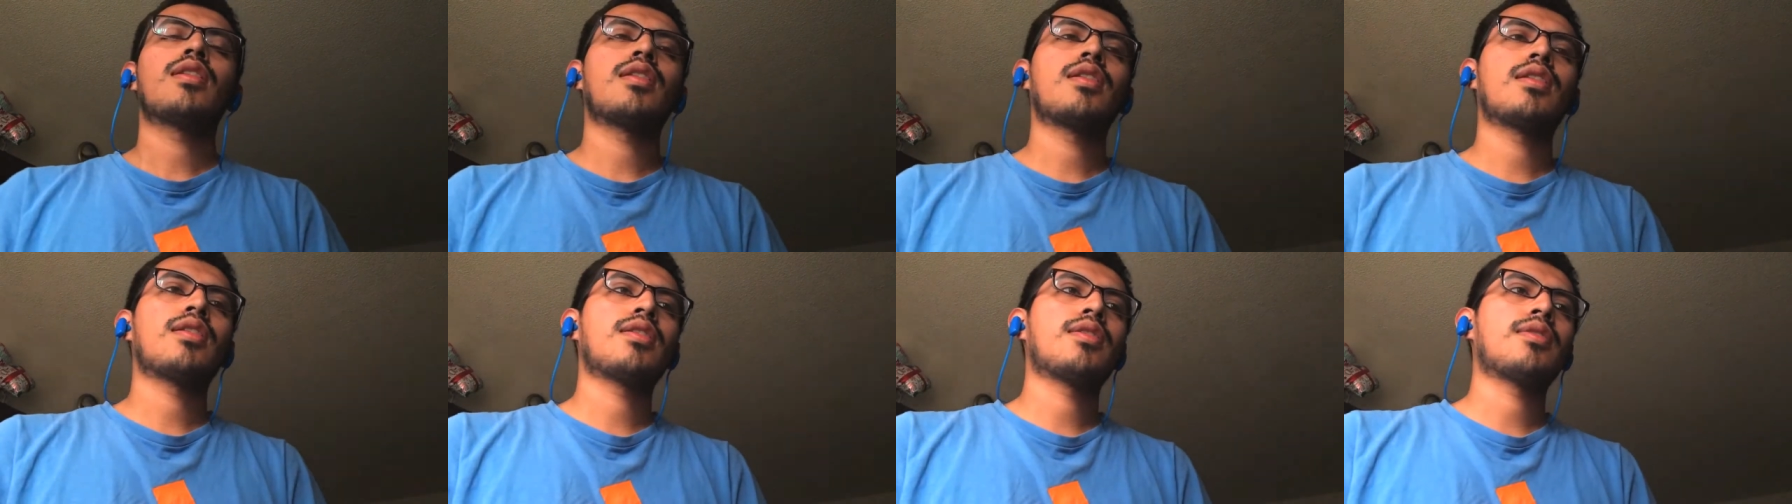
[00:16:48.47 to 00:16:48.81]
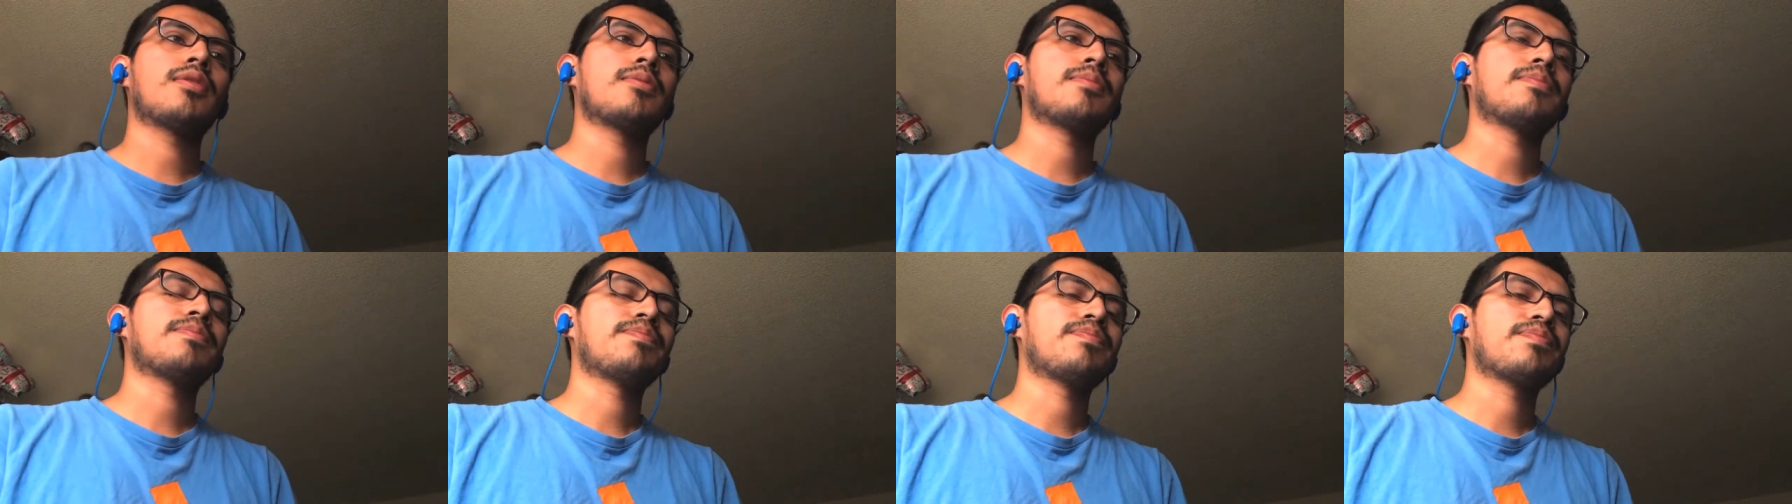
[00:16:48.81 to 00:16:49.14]
like
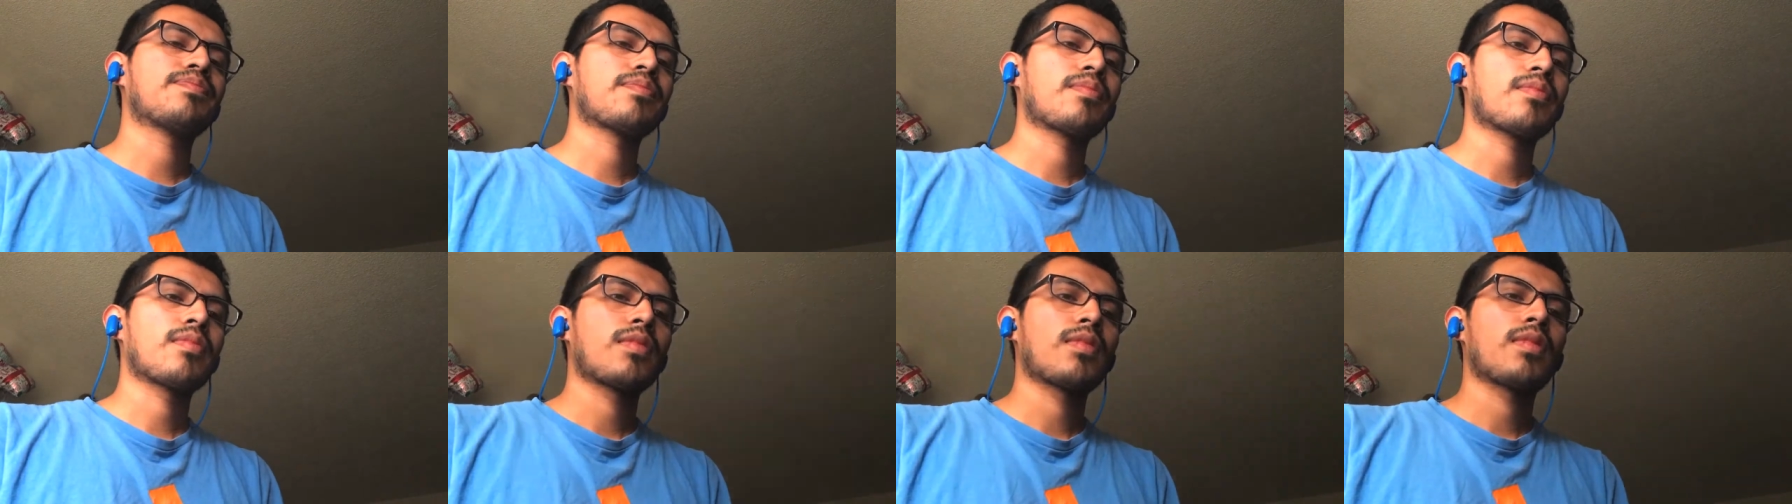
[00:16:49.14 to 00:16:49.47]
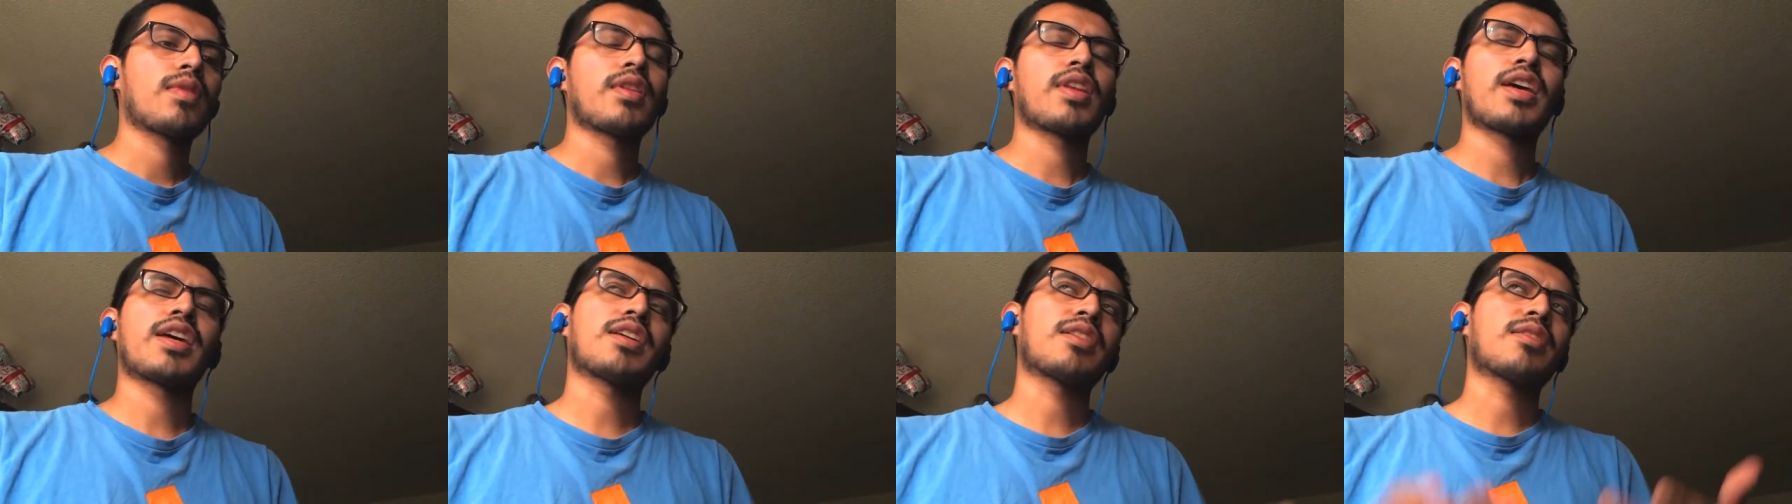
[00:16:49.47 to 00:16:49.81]

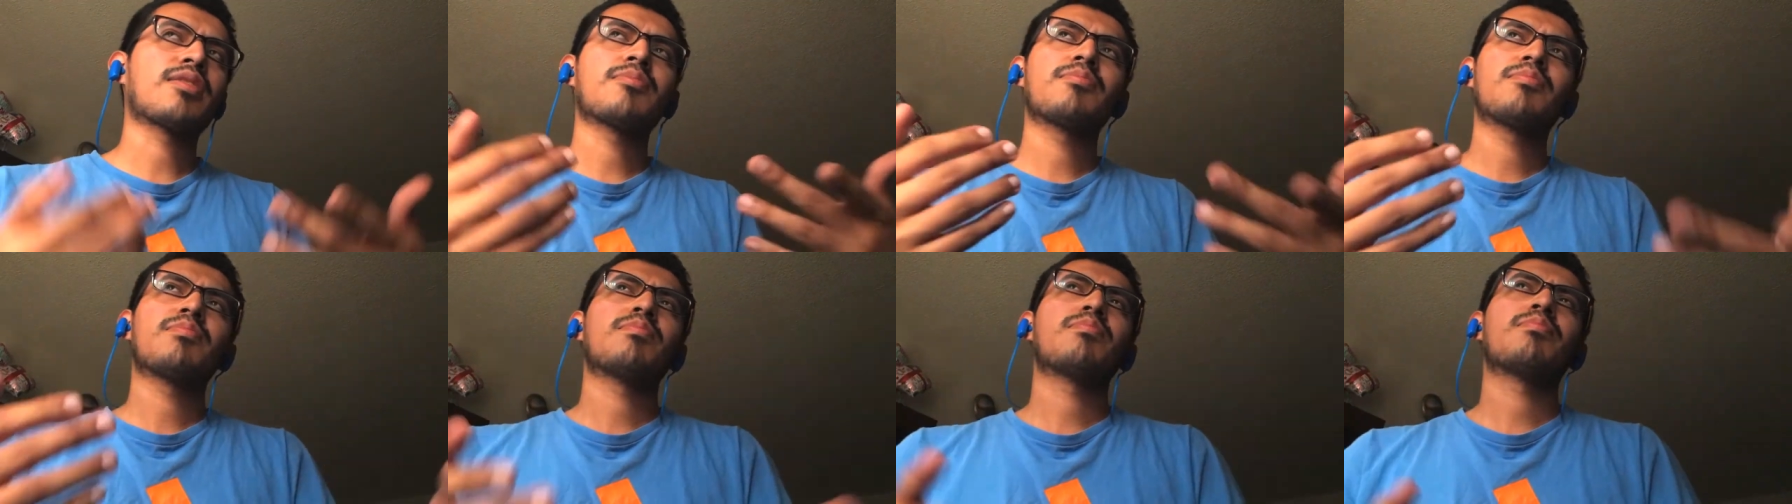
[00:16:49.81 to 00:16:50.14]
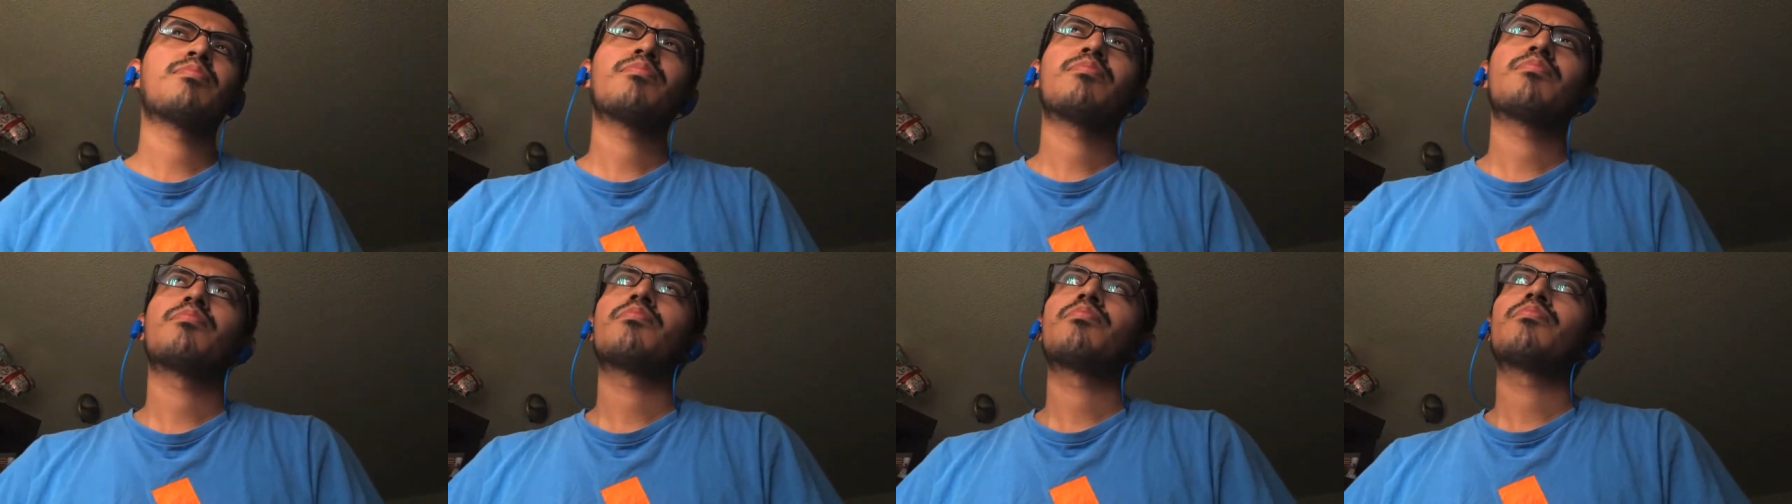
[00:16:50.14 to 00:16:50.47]

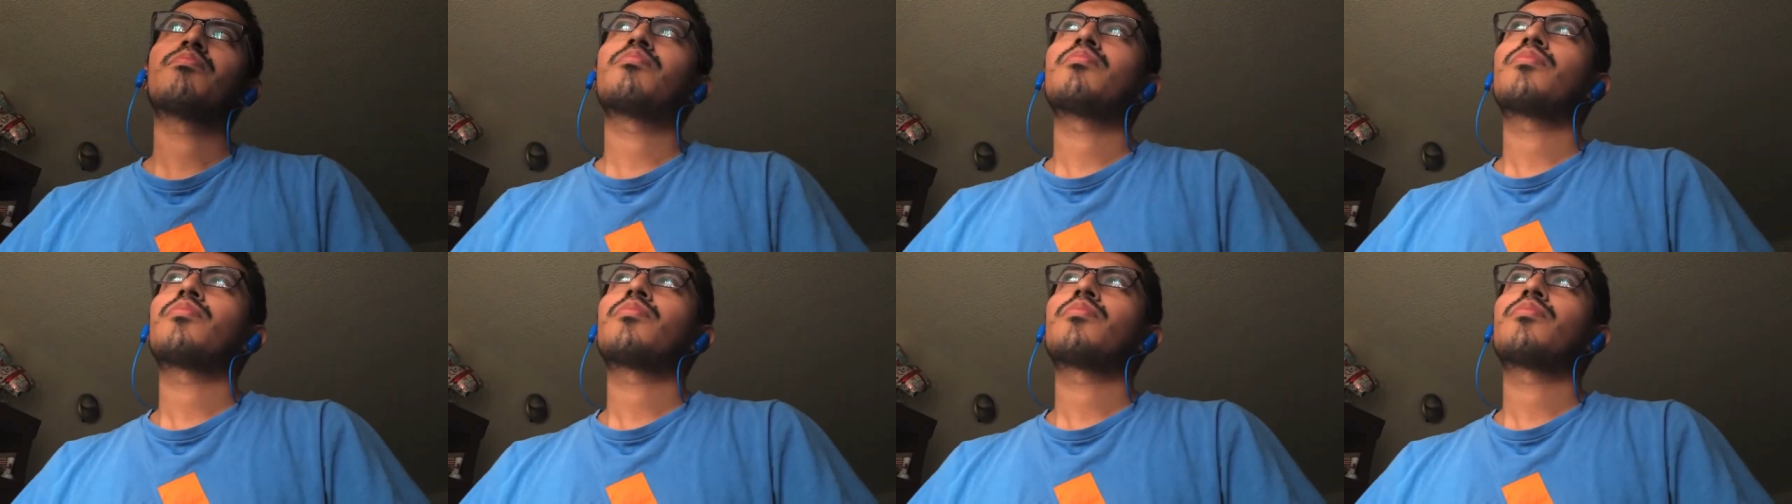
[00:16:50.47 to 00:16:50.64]
Lecrae